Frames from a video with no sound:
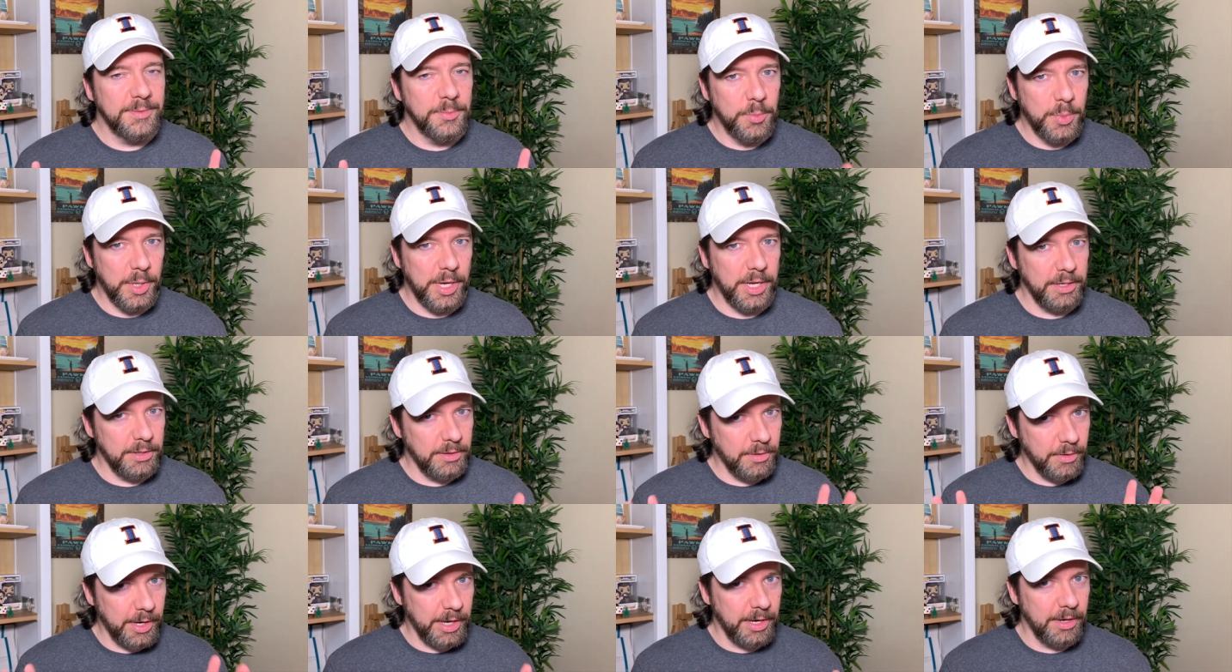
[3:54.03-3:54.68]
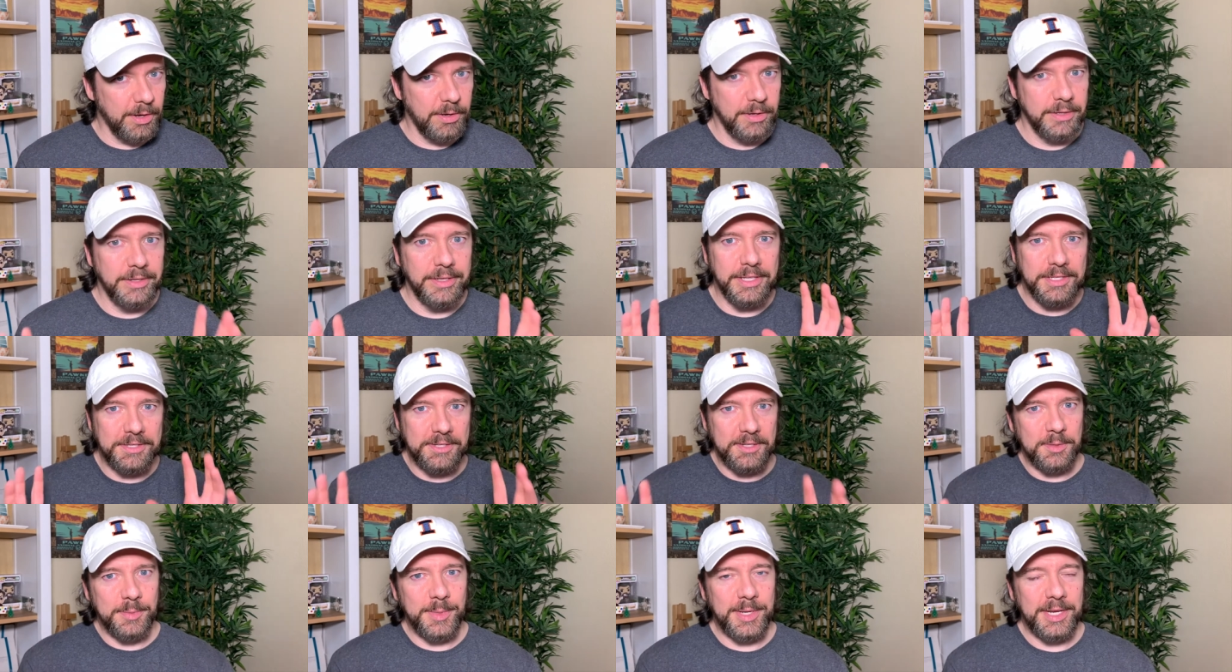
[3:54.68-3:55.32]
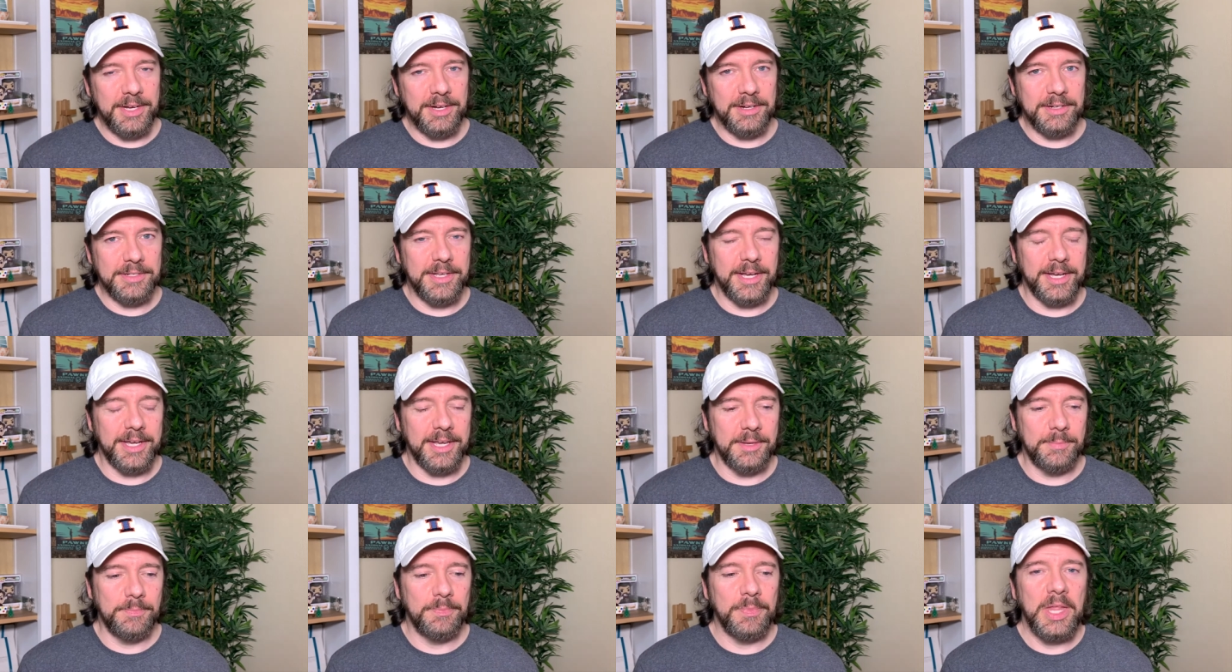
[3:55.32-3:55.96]
but, okay, listen to me here a
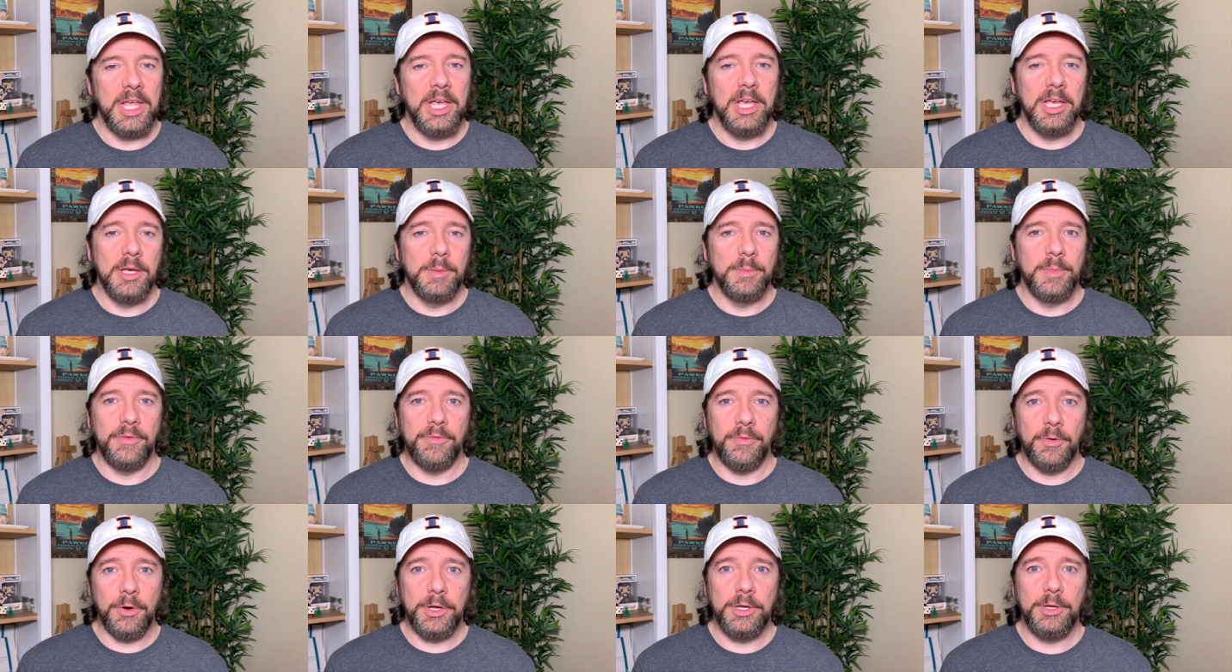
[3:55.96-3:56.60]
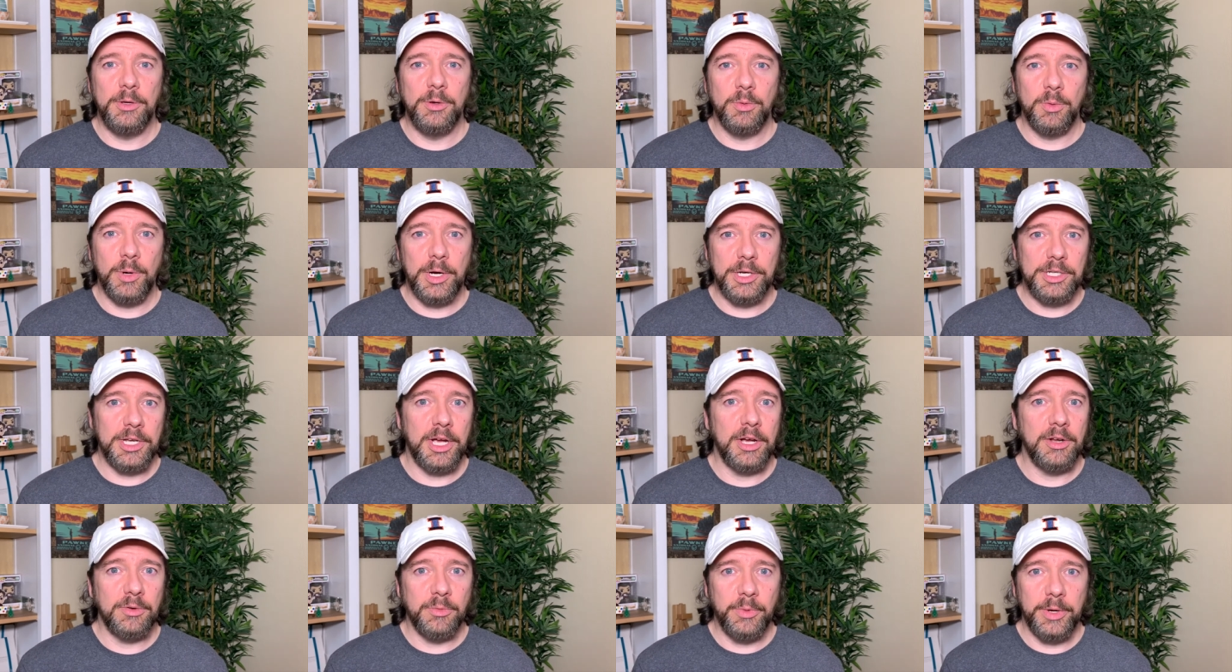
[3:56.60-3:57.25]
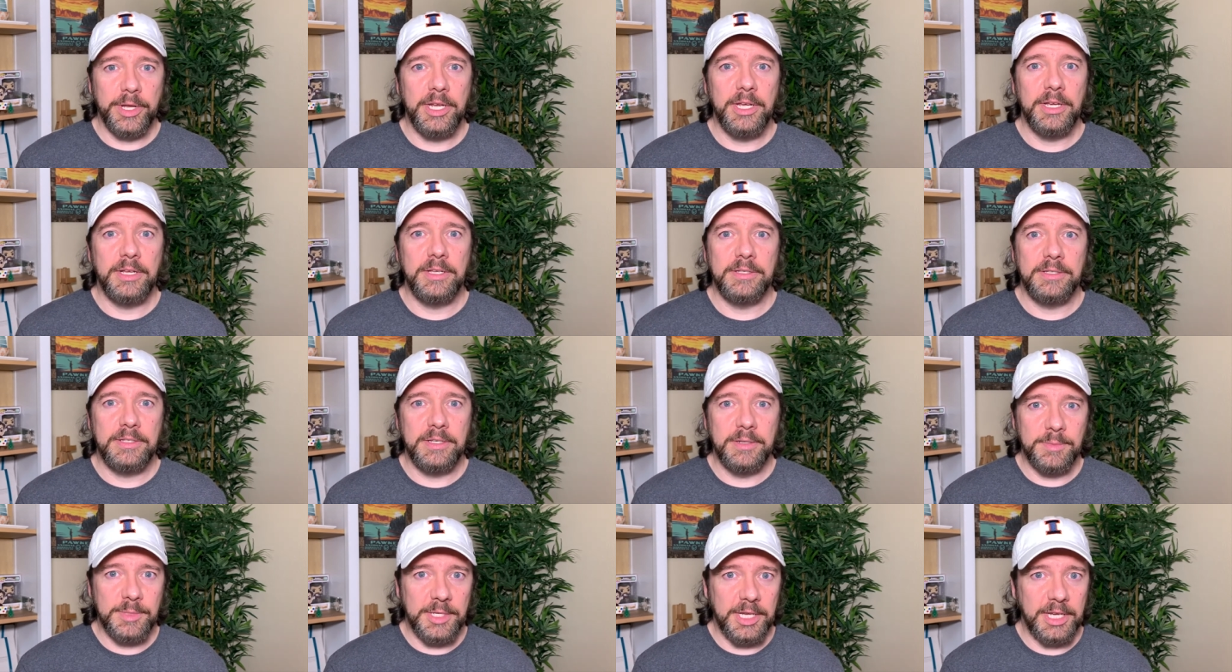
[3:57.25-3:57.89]
second. Before you rush out and read it, it
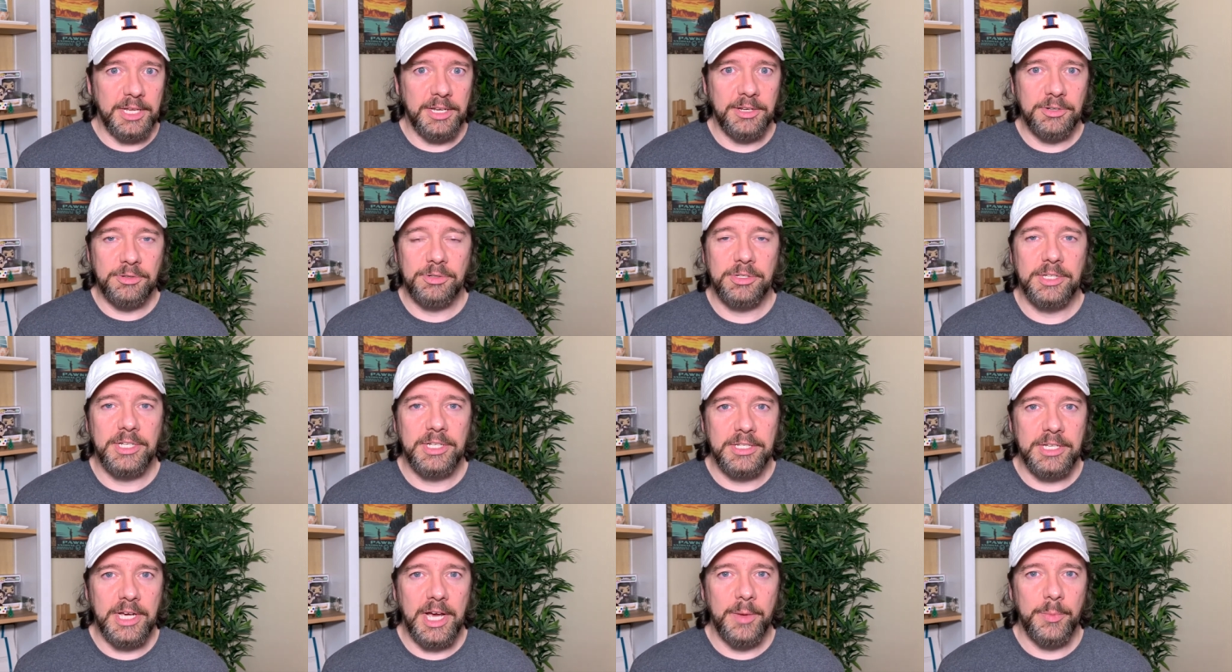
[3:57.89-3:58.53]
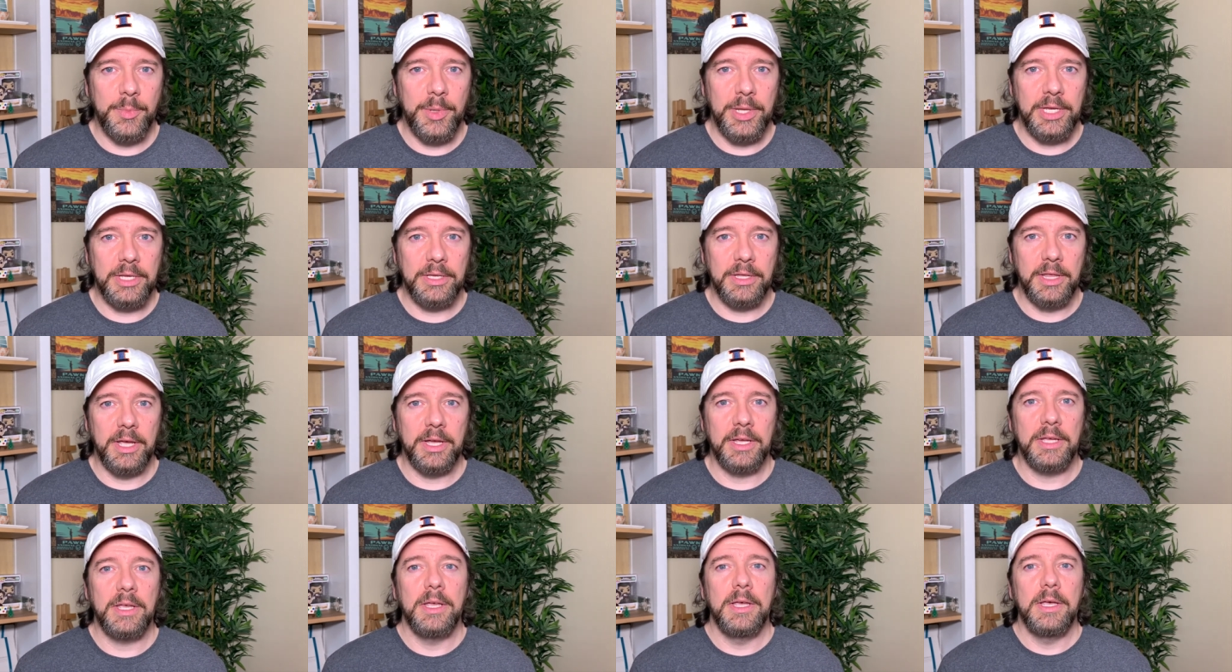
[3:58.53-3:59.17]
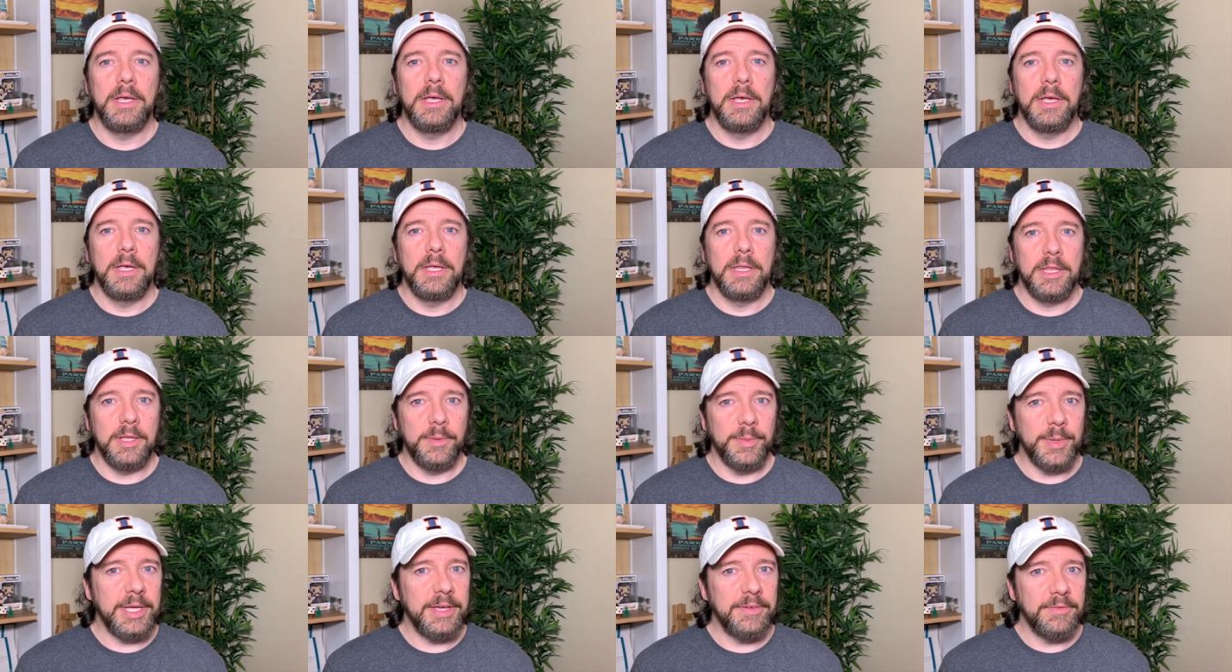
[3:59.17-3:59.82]
seems like an interesting topic. Like, let
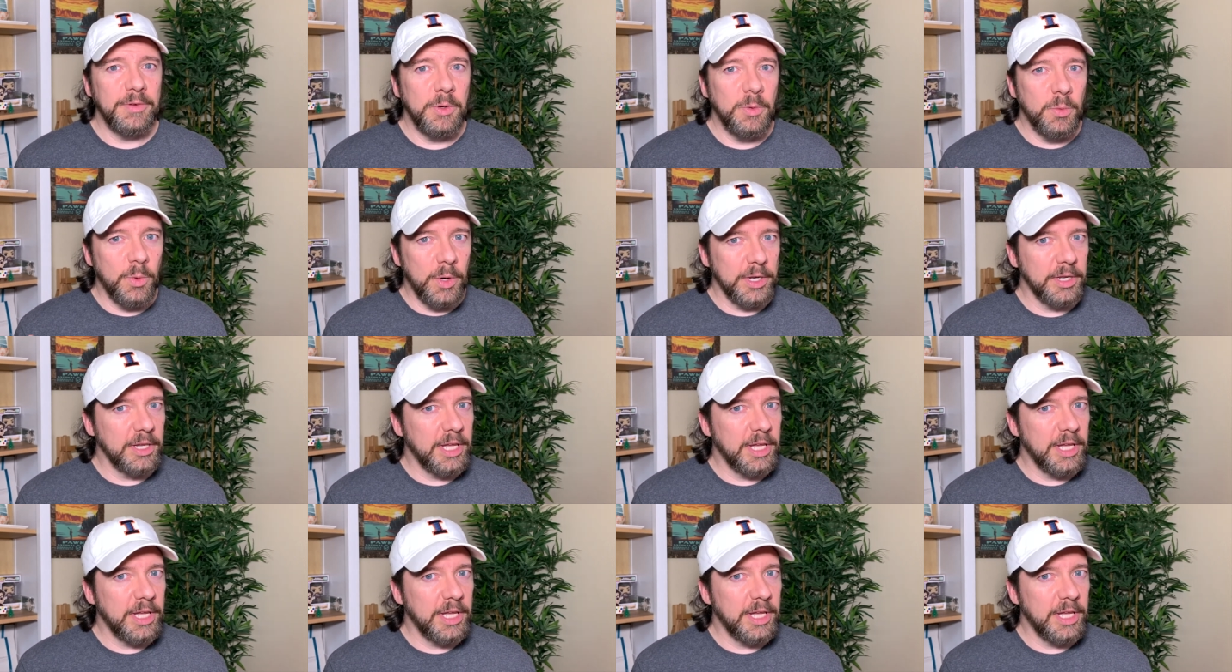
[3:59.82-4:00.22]
me give you one